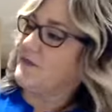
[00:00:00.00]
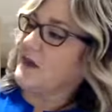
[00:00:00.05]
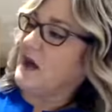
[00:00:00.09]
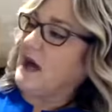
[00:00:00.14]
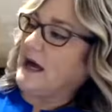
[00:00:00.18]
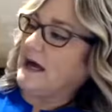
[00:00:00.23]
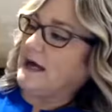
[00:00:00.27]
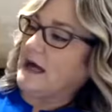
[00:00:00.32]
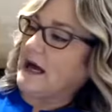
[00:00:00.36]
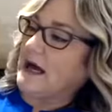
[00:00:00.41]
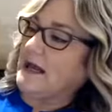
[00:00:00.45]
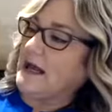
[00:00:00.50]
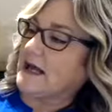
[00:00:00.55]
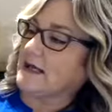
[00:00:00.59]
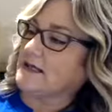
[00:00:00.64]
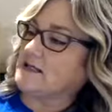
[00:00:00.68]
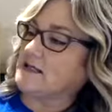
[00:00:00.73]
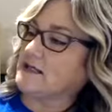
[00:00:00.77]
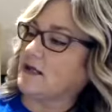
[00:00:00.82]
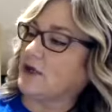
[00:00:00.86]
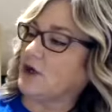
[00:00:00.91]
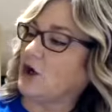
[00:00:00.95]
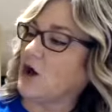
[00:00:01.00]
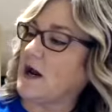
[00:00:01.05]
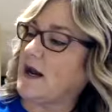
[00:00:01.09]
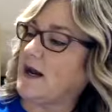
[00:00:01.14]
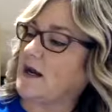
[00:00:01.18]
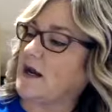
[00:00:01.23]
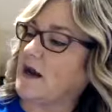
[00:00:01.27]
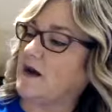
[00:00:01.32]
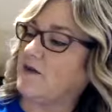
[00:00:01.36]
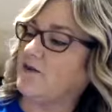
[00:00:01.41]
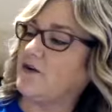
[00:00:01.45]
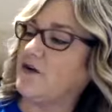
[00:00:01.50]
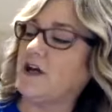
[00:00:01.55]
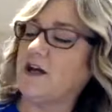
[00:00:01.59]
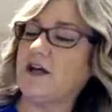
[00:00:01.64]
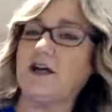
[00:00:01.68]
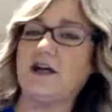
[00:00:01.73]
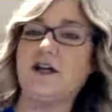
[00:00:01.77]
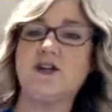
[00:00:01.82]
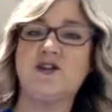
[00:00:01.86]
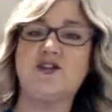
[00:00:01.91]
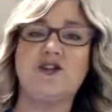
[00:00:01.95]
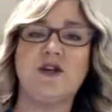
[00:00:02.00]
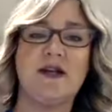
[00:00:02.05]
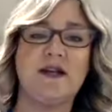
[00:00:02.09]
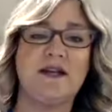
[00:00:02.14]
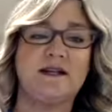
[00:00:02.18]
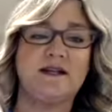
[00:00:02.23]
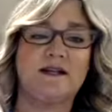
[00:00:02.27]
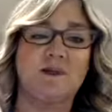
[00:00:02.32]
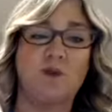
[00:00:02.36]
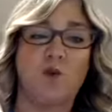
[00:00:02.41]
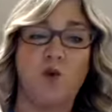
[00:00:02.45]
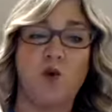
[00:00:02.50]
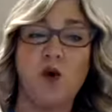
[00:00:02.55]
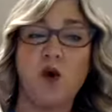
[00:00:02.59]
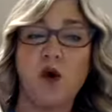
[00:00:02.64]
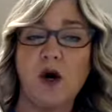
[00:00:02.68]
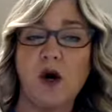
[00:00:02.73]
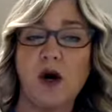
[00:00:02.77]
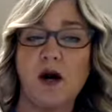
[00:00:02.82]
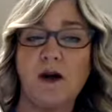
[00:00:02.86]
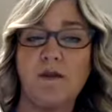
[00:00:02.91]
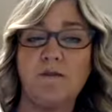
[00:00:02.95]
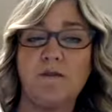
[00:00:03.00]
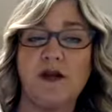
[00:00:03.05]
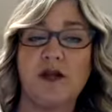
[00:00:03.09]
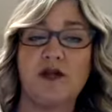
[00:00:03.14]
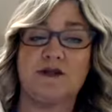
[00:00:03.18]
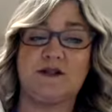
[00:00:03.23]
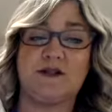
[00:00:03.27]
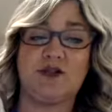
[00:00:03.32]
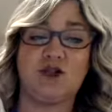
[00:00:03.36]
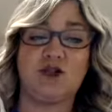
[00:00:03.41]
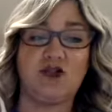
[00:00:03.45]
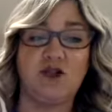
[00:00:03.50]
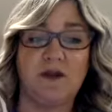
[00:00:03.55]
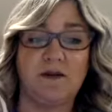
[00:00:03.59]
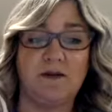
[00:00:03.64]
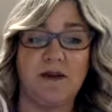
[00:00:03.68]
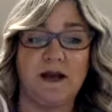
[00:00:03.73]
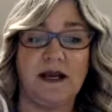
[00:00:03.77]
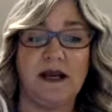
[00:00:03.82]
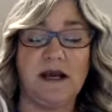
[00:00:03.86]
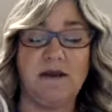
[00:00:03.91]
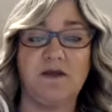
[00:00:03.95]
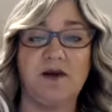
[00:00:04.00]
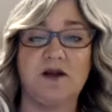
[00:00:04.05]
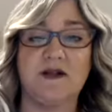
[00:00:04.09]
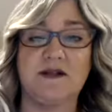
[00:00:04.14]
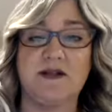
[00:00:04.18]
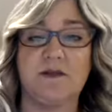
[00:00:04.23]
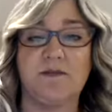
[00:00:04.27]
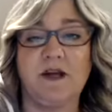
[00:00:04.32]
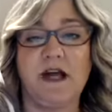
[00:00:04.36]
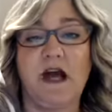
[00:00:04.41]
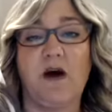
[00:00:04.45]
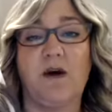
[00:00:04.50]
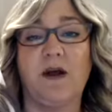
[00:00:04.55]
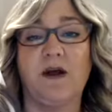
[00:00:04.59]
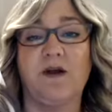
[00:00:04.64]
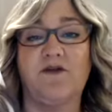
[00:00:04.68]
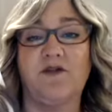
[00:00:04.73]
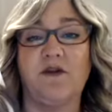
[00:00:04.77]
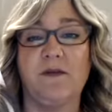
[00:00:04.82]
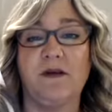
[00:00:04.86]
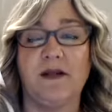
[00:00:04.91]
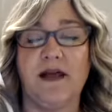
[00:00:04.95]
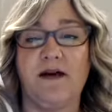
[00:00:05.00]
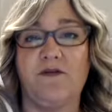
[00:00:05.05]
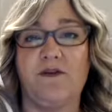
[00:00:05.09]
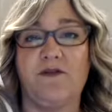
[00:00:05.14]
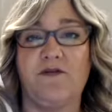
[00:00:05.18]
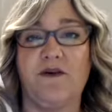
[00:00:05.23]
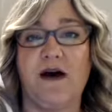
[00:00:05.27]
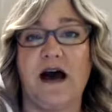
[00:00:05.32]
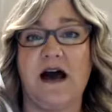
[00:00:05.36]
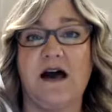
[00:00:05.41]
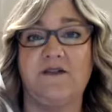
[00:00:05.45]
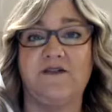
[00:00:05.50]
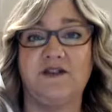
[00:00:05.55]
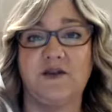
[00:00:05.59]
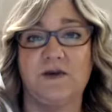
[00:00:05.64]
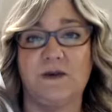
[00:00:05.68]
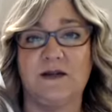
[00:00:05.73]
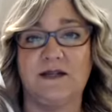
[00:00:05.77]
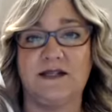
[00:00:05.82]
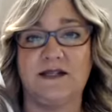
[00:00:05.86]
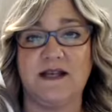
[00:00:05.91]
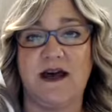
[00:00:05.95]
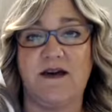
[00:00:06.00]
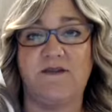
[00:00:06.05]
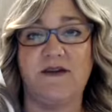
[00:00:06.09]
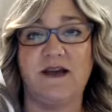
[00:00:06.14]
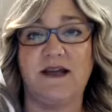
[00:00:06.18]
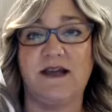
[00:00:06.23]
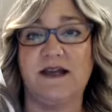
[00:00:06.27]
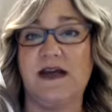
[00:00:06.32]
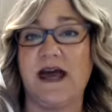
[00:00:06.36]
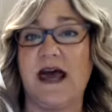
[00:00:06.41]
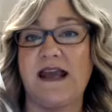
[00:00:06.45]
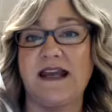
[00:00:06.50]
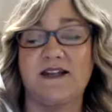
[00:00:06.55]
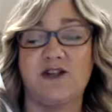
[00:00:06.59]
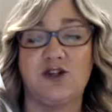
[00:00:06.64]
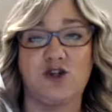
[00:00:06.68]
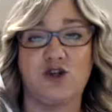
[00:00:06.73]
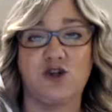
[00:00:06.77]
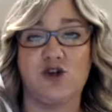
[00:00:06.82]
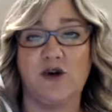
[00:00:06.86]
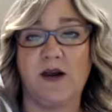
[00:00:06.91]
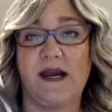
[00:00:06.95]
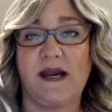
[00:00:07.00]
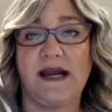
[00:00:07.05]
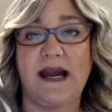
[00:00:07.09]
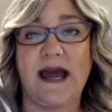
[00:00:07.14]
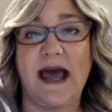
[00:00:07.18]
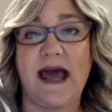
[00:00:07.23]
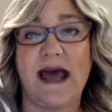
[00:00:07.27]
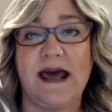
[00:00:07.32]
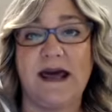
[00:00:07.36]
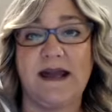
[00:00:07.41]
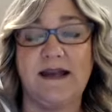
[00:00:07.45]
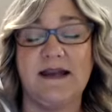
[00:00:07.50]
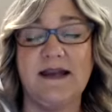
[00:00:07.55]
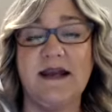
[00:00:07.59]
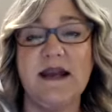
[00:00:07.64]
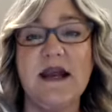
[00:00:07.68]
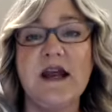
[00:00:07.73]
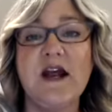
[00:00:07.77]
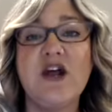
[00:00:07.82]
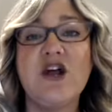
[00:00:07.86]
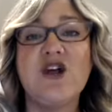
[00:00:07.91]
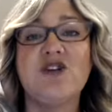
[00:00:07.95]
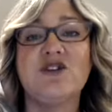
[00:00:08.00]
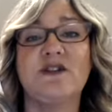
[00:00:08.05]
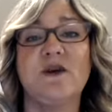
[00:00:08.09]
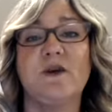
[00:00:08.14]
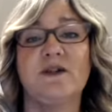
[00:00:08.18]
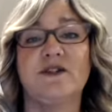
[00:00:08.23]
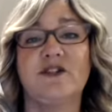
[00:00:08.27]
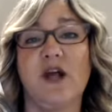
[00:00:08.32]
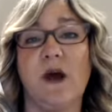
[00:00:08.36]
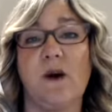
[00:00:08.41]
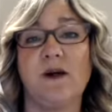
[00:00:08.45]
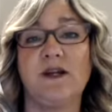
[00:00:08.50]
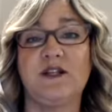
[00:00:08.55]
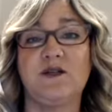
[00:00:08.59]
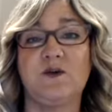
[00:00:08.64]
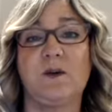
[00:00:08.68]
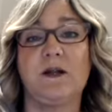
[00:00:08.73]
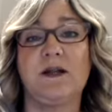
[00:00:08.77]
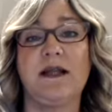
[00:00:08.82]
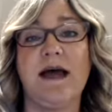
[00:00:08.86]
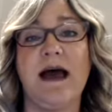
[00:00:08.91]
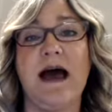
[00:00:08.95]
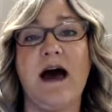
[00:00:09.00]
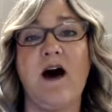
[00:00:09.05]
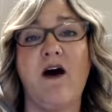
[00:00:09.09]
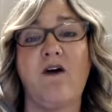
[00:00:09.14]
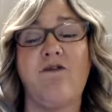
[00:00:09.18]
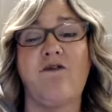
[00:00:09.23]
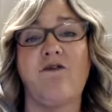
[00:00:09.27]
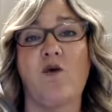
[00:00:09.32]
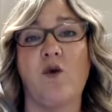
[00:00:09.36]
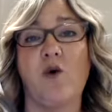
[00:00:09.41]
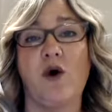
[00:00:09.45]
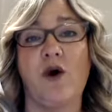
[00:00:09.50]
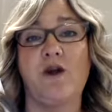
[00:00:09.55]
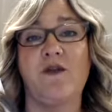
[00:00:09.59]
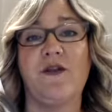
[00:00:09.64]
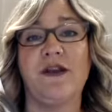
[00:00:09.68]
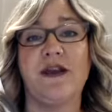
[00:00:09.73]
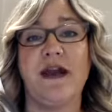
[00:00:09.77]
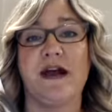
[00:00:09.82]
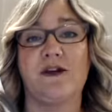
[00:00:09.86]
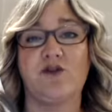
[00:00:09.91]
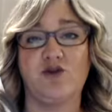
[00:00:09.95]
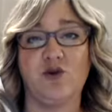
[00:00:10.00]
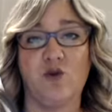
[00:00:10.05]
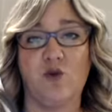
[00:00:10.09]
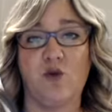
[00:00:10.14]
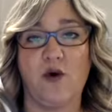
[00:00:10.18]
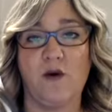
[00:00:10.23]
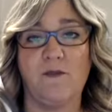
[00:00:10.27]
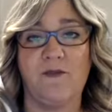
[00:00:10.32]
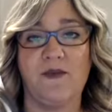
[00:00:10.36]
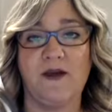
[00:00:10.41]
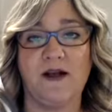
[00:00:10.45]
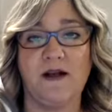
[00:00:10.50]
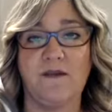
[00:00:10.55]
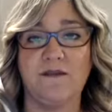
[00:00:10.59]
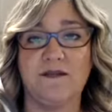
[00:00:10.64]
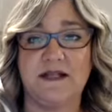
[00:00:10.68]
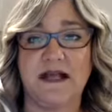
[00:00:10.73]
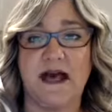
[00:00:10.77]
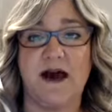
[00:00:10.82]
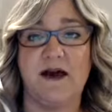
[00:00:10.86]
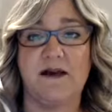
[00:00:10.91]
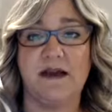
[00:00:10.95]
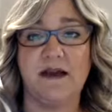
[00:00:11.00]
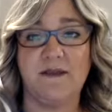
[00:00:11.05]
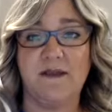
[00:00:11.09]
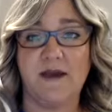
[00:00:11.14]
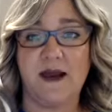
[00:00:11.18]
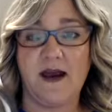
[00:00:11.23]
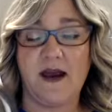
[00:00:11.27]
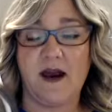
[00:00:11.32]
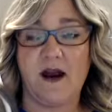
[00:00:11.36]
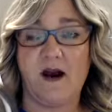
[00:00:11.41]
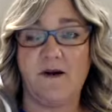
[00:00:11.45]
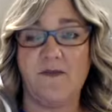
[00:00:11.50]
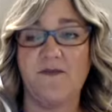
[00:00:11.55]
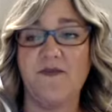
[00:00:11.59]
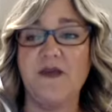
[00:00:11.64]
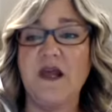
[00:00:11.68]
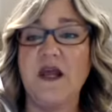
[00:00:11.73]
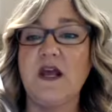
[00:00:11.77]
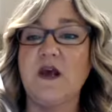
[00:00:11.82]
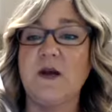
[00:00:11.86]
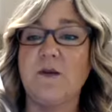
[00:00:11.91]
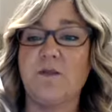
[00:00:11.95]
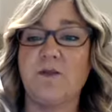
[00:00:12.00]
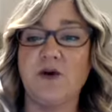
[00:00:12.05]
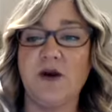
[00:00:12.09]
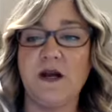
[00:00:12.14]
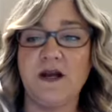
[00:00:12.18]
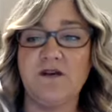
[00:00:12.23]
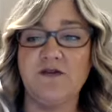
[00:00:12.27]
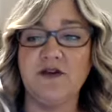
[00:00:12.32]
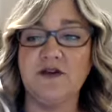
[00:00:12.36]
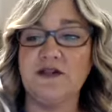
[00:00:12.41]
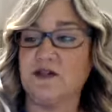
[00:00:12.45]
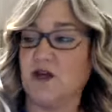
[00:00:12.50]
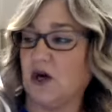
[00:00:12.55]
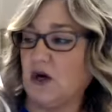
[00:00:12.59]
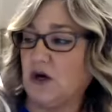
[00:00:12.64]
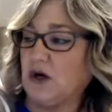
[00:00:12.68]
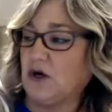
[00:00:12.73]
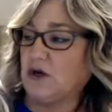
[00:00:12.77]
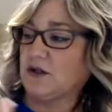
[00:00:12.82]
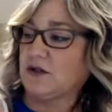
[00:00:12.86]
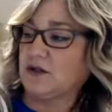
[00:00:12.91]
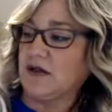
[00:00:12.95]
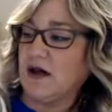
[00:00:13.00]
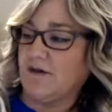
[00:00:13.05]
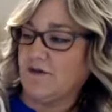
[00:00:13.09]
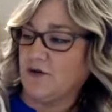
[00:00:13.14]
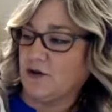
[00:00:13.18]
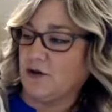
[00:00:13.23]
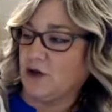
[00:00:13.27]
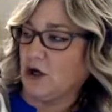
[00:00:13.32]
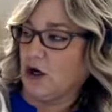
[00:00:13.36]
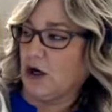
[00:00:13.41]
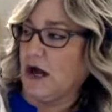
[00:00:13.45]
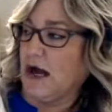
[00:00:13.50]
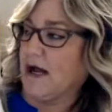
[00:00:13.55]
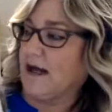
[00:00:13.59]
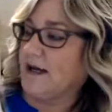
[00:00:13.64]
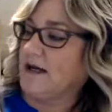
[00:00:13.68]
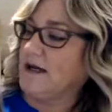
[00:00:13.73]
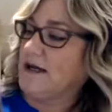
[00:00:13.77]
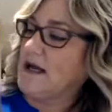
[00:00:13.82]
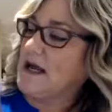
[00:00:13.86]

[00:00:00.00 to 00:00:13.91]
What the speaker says: I got excellent gray coverage. It's warm because it should be, because I'm going from a level 5 to a 7, and it's straight N. So it's going to allow for the natural warmth that comes out in the hair. Pretty result, covered the gray.